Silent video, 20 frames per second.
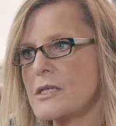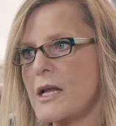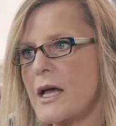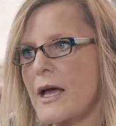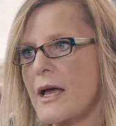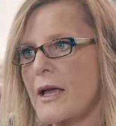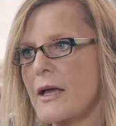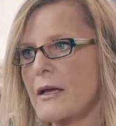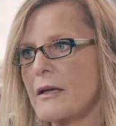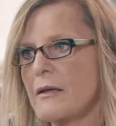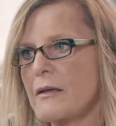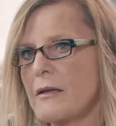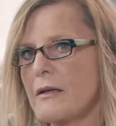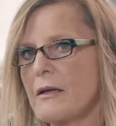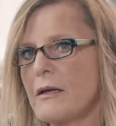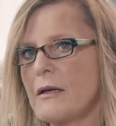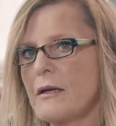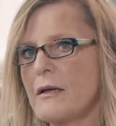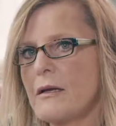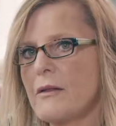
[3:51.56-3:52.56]
like
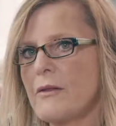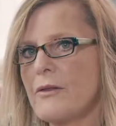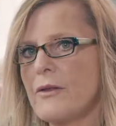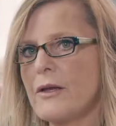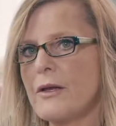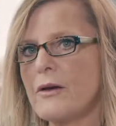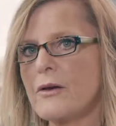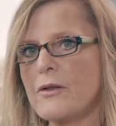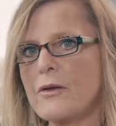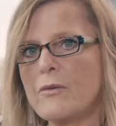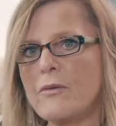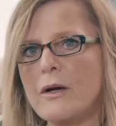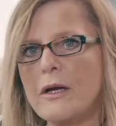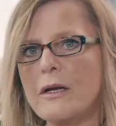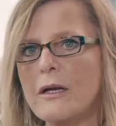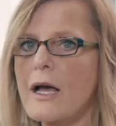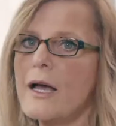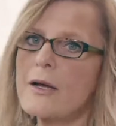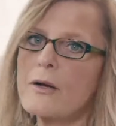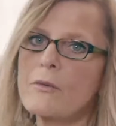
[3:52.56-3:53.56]
the other
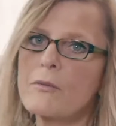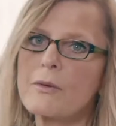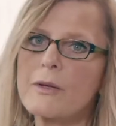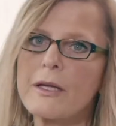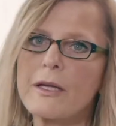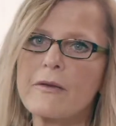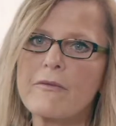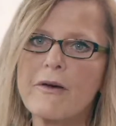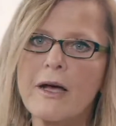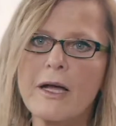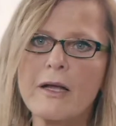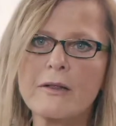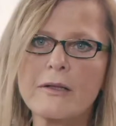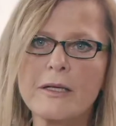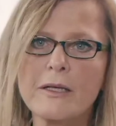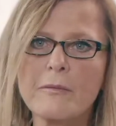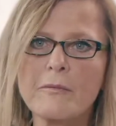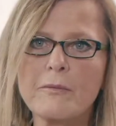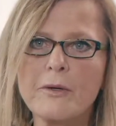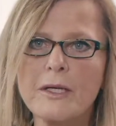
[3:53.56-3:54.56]
one. I don't play a
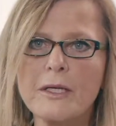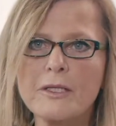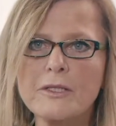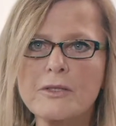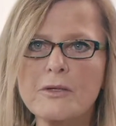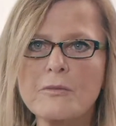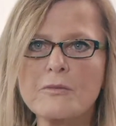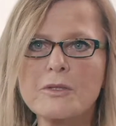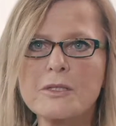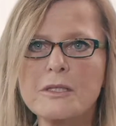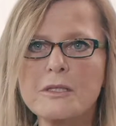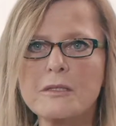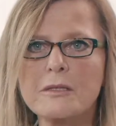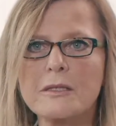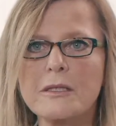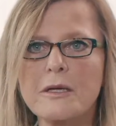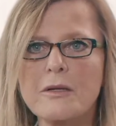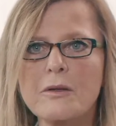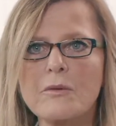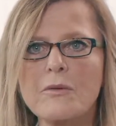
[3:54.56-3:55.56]
violin, but it's almost,
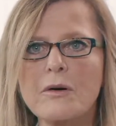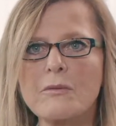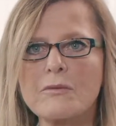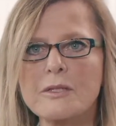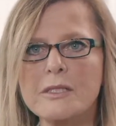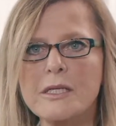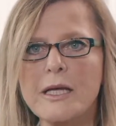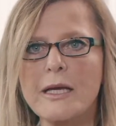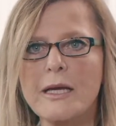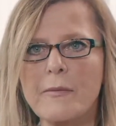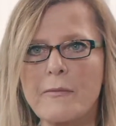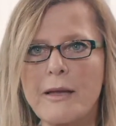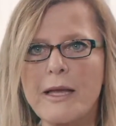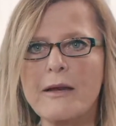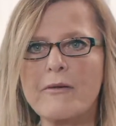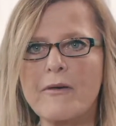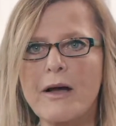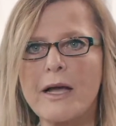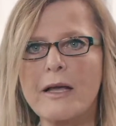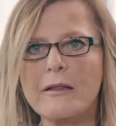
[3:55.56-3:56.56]
the other one was like a
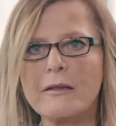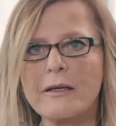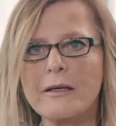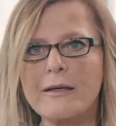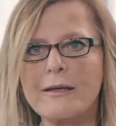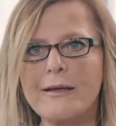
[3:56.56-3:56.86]
bad violin.